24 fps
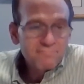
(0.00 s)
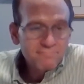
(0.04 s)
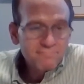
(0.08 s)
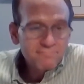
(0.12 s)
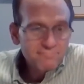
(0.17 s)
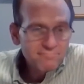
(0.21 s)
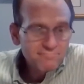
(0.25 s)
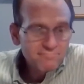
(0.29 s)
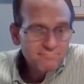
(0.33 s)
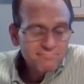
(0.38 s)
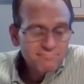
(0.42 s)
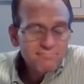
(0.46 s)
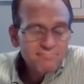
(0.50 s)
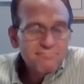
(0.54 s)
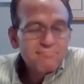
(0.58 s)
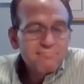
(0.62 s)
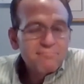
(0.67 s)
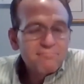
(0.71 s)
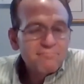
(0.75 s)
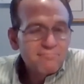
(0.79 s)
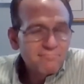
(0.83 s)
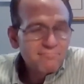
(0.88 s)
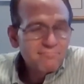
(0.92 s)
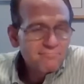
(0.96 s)

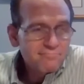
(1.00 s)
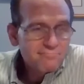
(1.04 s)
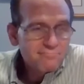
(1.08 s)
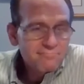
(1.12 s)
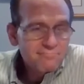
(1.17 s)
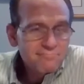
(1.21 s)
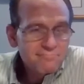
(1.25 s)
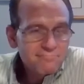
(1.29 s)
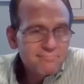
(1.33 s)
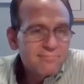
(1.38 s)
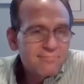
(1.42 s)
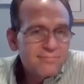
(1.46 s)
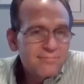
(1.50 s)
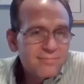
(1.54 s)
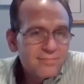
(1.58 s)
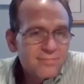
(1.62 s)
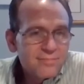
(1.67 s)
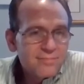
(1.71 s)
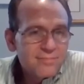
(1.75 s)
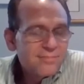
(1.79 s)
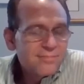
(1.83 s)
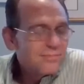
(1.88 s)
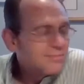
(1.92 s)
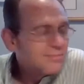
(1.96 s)

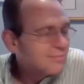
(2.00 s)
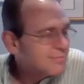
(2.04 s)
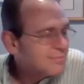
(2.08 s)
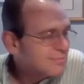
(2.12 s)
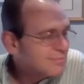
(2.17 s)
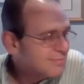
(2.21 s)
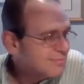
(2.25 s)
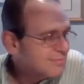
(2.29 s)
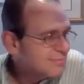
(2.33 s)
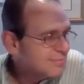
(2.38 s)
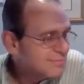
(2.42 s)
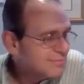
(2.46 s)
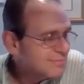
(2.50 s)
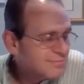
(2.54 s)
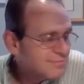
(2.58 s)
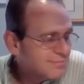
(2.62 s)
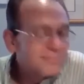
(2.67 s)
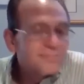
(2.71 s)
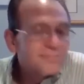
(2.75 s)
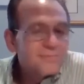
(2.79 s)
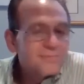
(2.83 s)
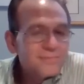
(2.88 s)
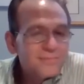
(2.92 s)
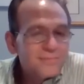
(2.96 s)

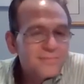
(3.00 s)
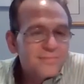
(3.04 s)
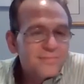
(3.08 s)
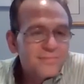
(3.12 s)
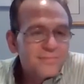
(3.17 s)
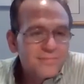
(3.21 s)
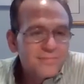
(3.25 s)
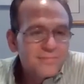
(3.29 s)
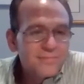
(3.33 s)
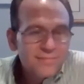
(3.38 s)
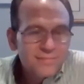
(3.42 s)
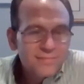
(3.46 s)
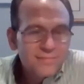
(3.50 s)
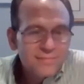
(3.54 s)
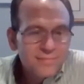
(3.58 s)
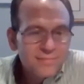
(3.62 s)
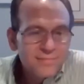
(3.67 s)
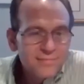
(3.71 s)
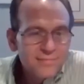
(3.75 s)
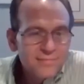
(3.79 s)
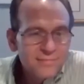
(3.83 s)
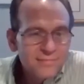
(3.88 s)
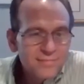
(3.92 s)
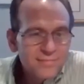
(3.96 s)

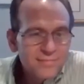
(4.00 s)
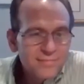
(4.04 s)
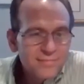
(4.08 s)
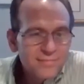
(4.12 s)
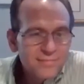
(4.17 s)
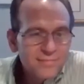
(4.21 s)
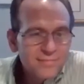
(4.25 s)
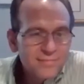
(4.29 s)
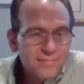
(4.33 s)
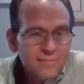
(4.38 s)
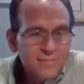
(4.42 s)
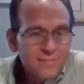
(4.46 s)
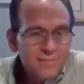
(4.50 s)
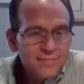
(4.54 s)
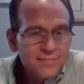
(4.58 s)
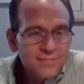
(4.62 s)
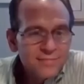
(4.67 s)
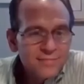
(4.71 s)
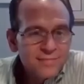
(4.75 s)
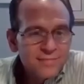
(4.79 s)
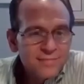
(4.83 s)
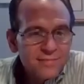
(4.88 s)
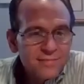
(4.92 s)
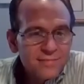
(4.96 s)

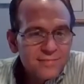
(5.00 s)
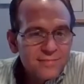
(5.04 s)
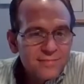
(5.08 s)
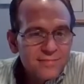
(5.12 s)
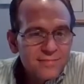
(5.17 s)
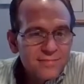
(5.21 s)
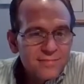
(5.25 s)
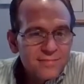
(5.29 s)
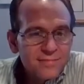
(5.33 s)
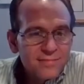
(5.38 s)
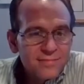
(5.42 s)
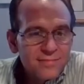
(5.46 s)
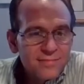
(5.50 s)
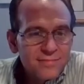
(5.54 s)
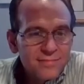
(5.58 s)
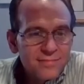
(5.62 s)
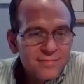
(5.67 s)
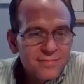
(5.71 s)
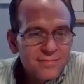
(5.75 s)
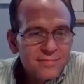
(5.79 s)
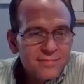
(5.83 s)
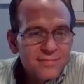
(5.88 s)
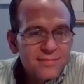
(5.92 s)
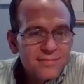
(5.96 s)

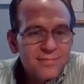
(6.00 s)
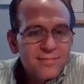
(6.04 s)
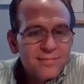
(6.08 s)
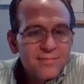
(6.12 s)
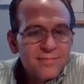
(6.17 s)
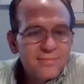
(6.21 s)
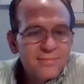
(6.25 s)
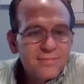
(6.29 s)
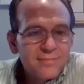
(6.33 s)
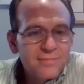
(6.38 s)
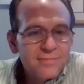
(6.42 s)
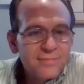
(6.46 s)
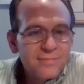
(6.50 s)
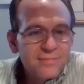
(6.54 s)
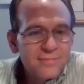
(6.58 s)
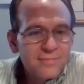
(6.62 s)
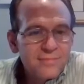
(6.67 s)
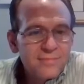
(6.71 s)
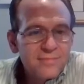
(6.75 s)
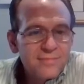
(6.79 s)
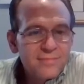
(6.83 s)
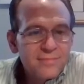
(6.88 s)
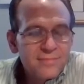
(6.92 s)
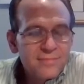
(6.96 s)

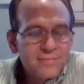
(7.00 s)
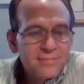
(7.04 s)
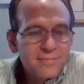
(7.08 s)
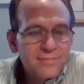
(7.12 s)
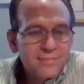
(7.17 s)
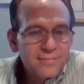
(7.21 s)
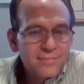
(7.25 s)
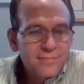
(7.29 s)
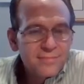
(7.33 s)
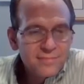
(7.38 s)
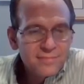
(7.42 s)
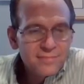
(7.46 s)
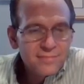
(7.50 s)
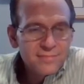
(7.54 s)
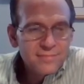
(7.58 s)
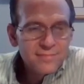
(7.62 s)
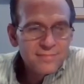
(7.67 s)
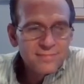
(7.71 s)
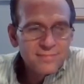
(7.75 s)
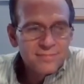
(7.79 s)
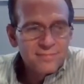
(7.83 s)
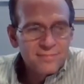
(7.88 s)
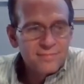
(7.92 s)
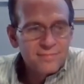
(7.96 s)
No words are spoken by the person on screen.